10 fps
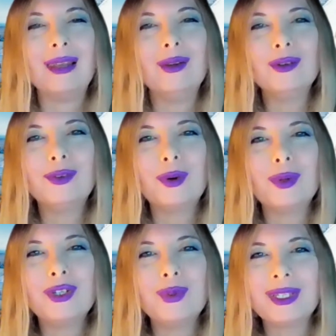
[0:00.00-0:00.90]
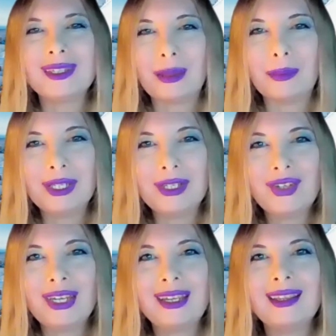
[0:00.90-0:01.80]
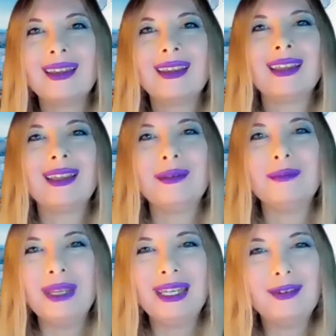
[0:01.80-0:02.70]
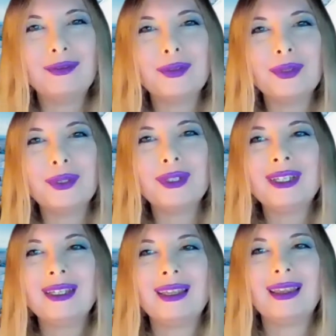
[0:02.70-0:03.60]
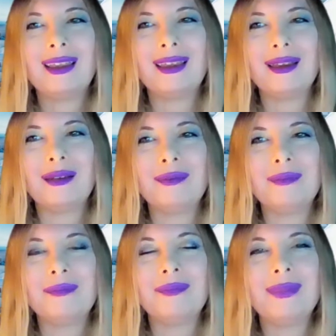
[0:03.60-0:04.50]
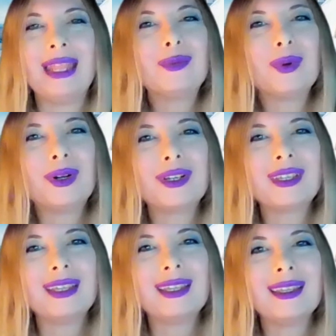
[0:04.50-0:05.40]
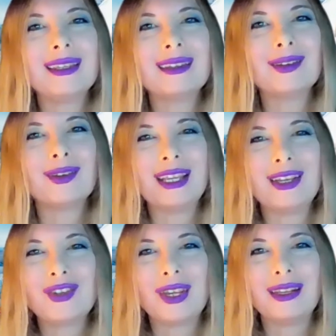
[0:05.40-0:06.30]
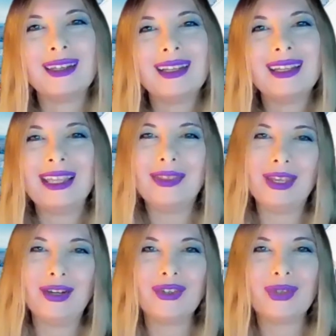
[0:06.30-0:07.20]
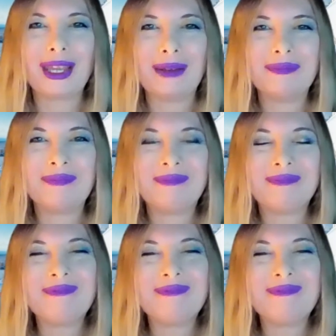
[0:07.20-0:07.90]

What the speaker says: I look forward to establishing a meaningful networking connection in the years to come.